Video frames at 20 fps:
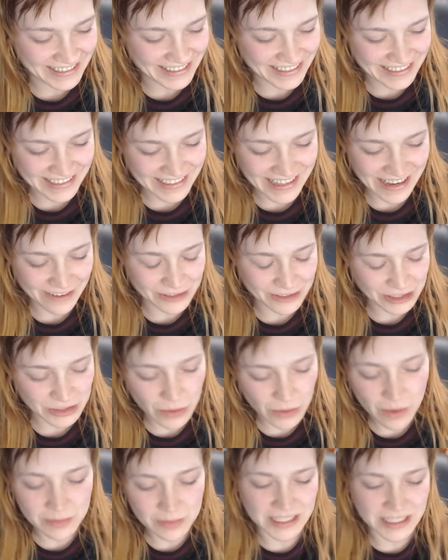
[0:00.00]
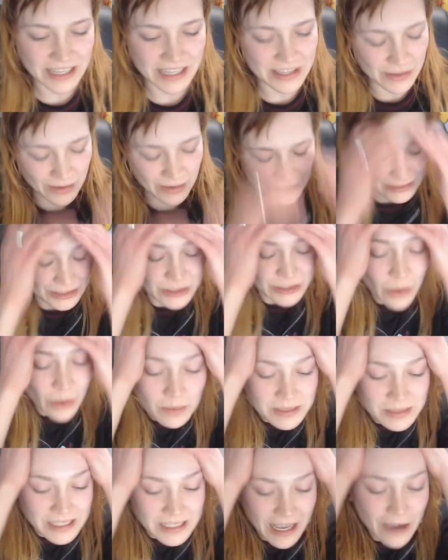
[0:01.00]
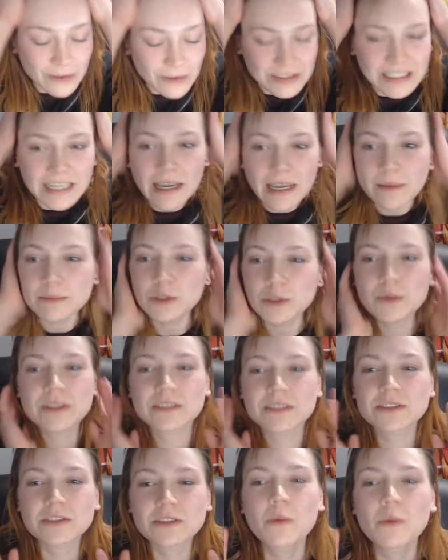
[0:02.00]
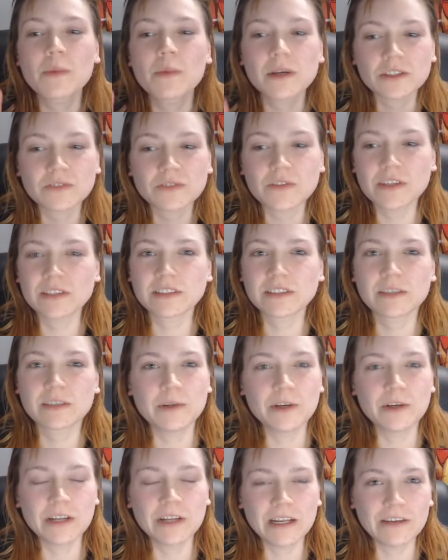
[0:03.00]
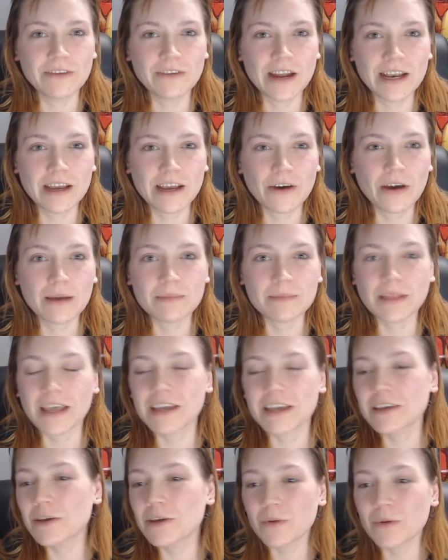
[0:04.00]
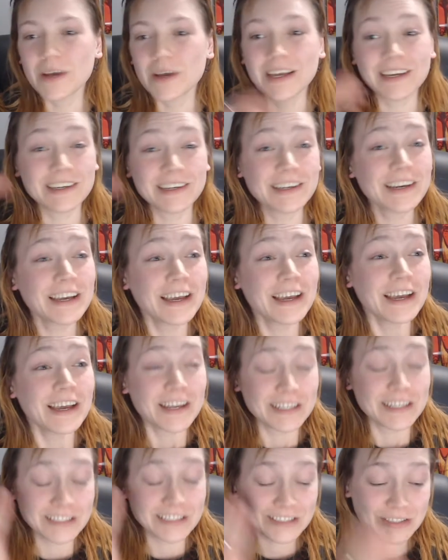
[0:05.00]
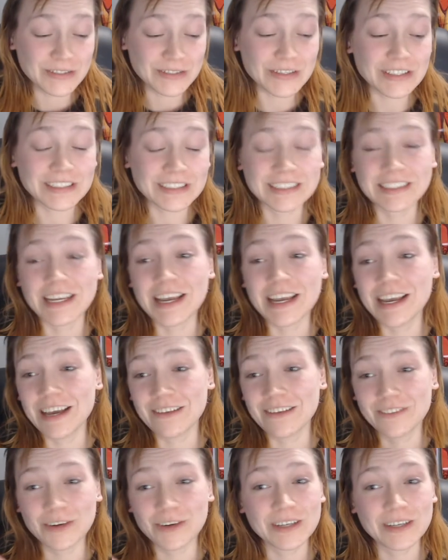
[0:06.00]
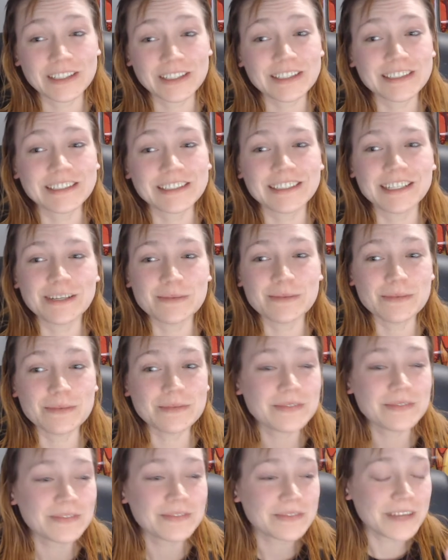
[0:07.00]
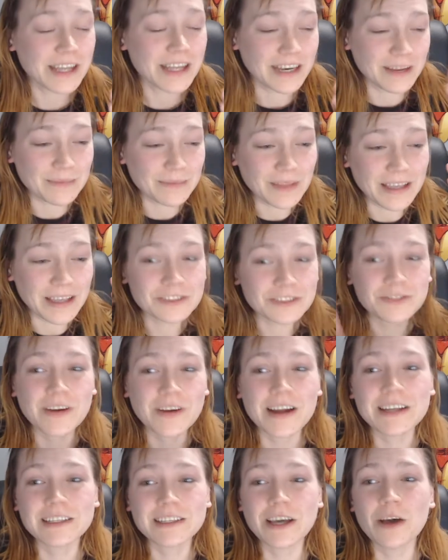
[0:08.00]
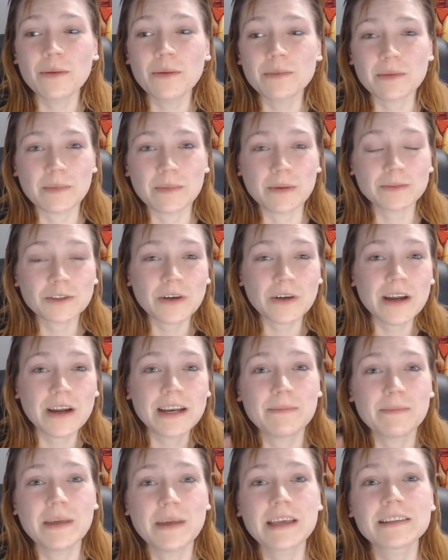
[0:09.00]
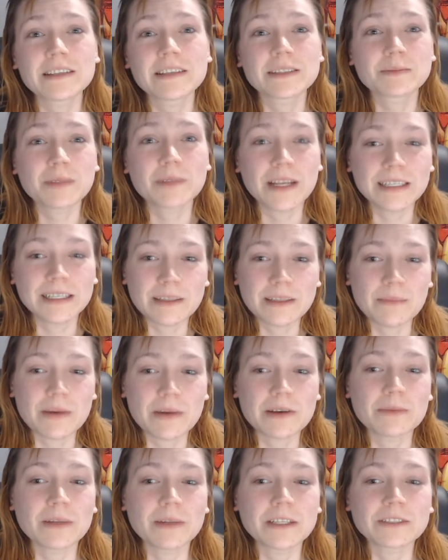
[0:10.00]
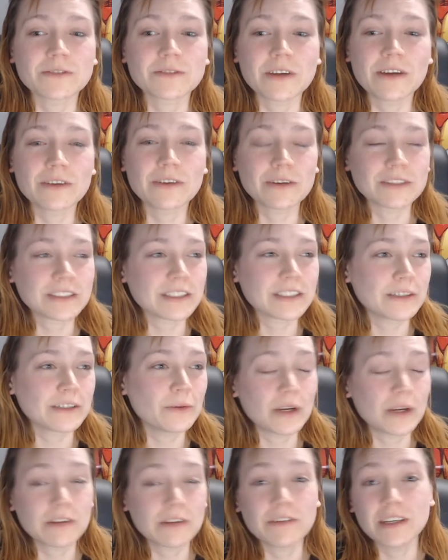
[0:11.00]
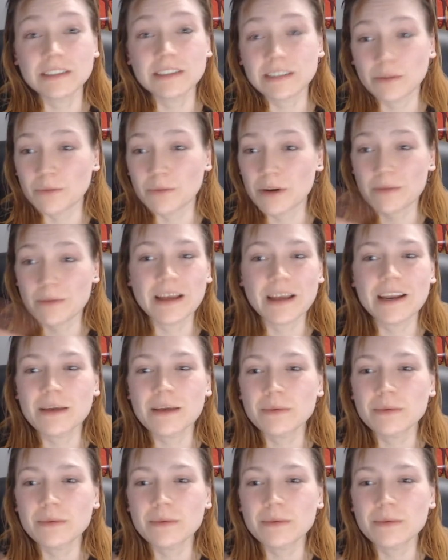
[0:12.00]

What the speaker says: was so upset, though. I was so upset. I was like, I'm doing so much for this community right now. I'm, like, going to the state. I'm going to the city, and I'm, like, trying to help them. I'm trying to make this place a better place for every single one of us. And one of my neighbors